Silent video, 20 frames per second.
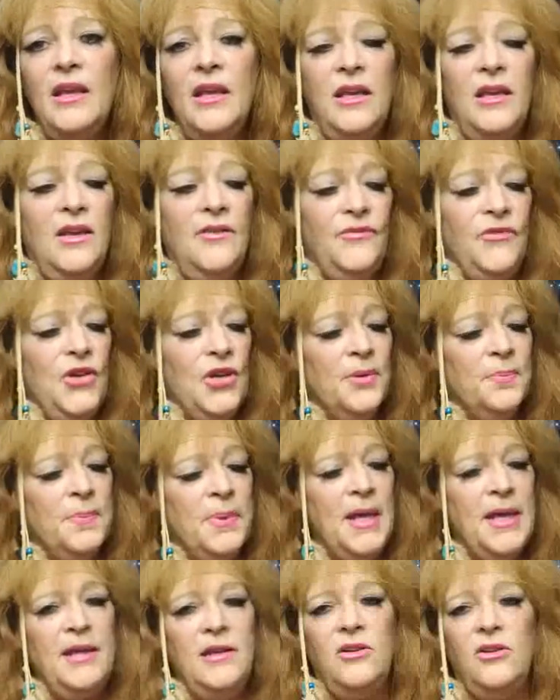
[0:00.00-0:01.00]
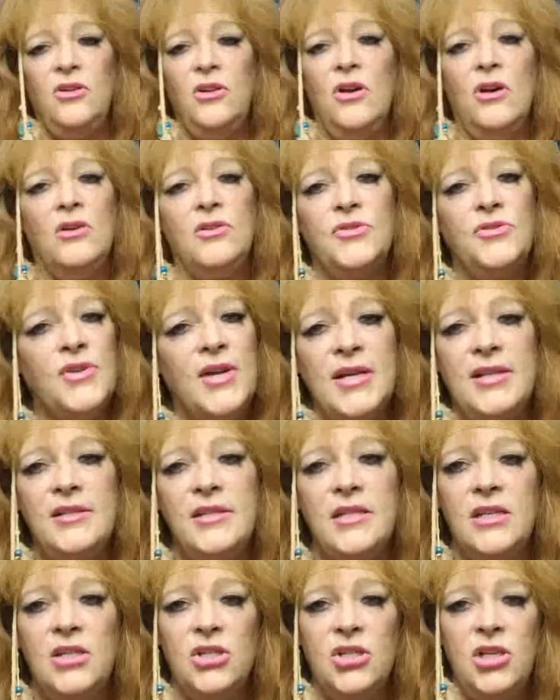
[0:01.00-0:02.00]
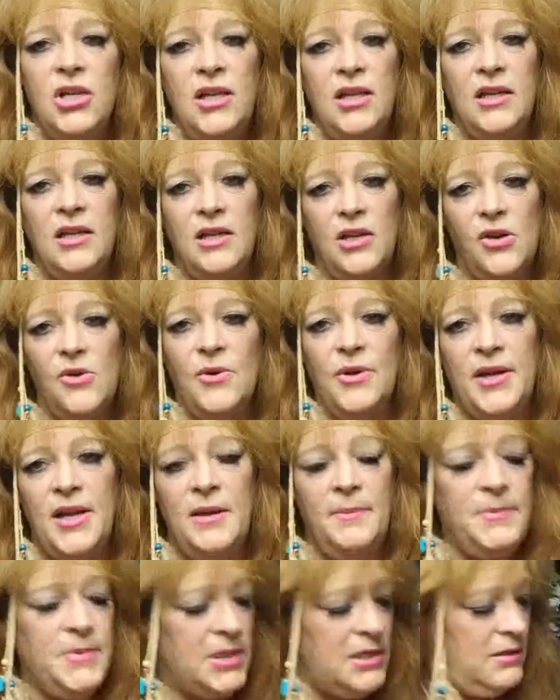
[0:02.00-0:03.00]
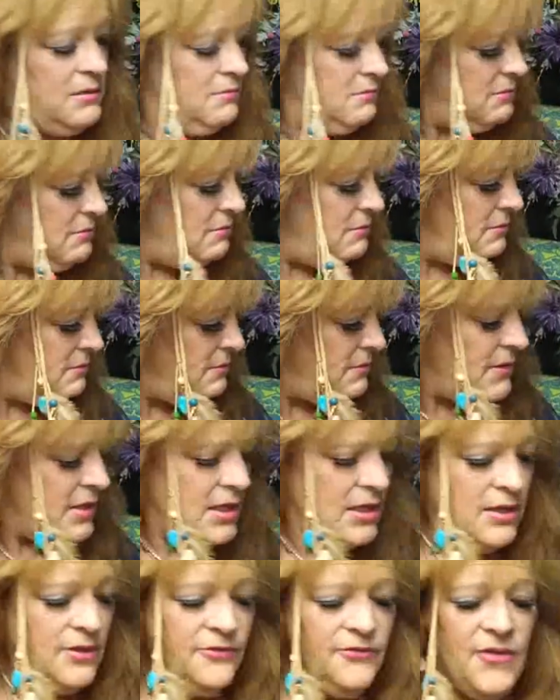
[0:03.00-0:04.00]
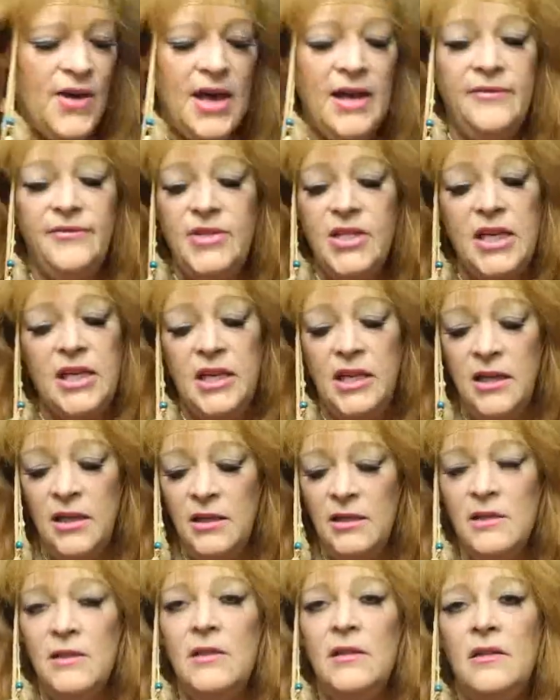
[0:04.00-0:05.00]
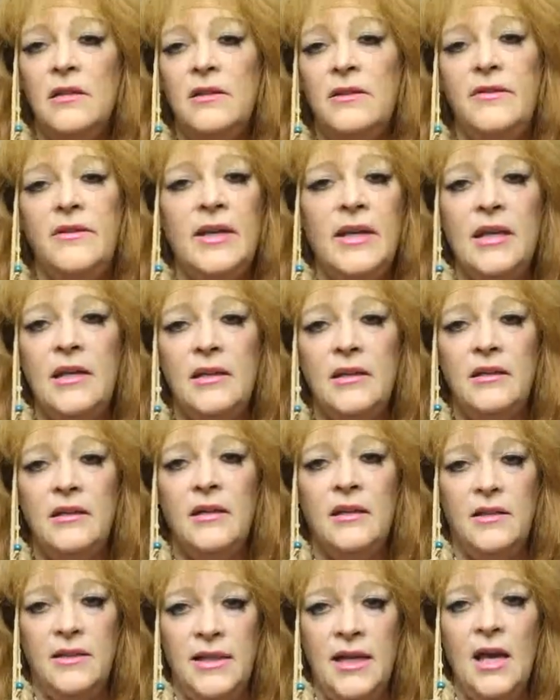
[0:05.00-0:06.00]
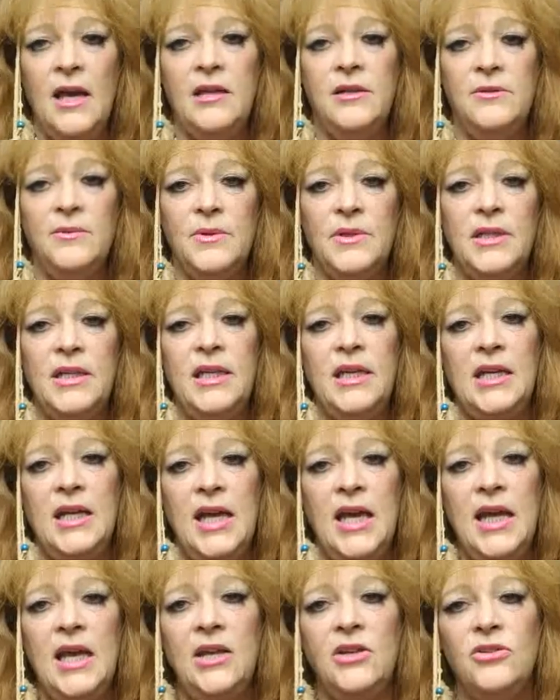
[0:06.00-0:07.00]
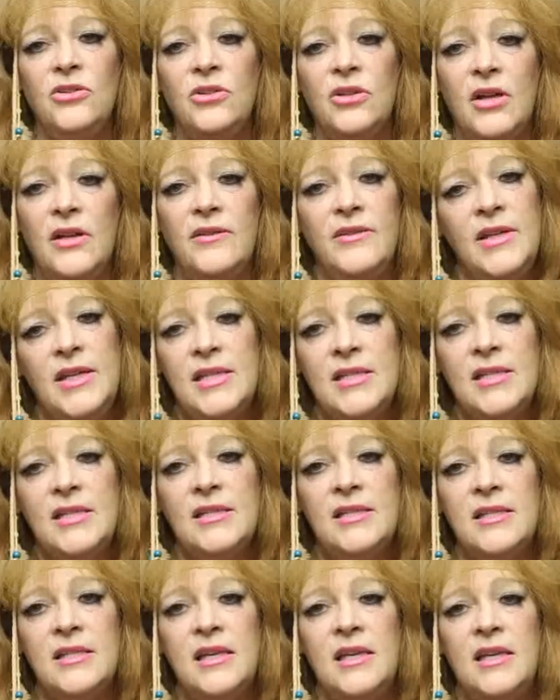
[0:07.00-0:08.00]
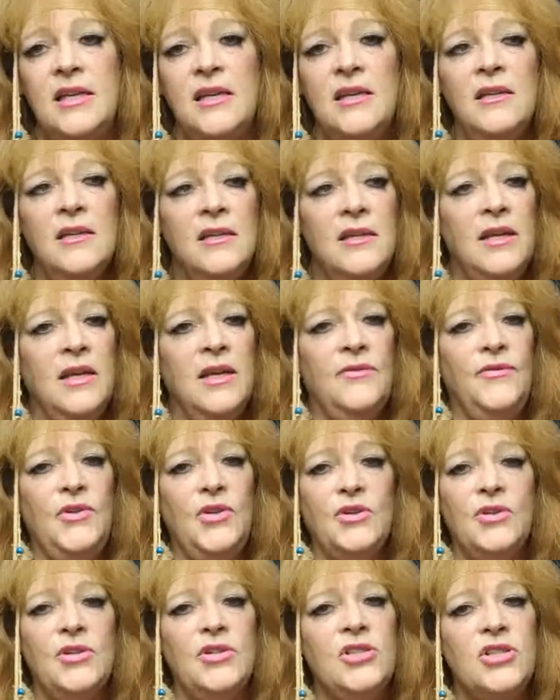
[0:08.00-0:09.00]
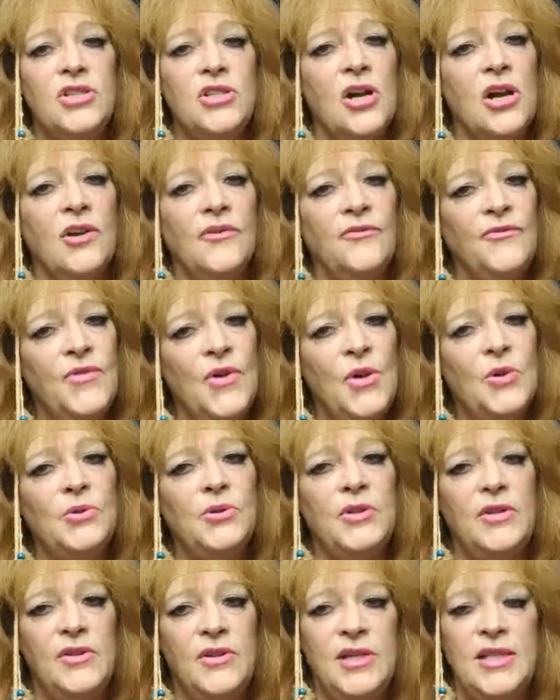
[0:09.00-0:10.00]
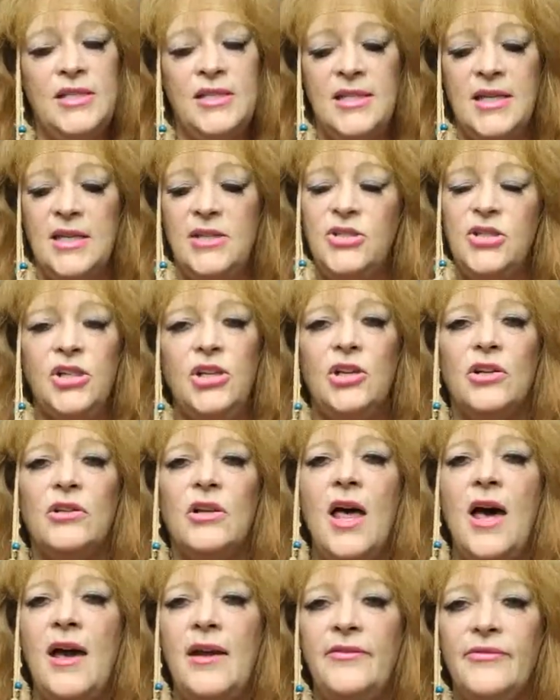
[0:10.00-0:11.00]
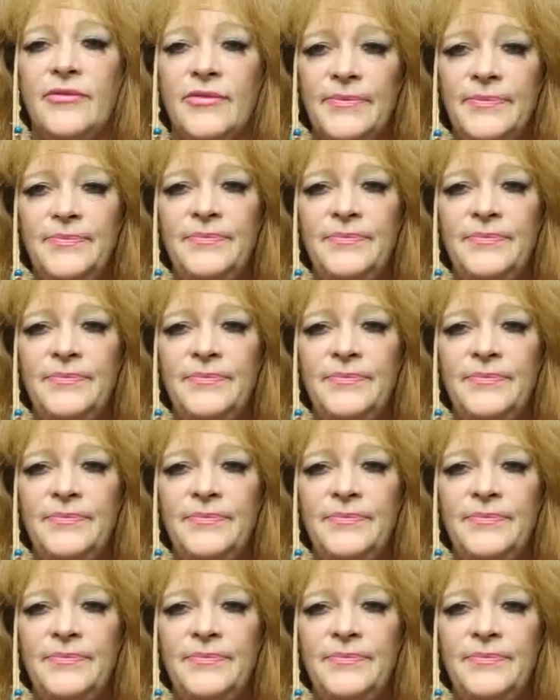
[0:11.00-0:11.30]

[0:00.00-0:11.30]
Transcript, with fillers: If you're planning on transitioning and going up to 5D, then uh, yeah, you want to get a handle on these and see if you can start folding these into your life.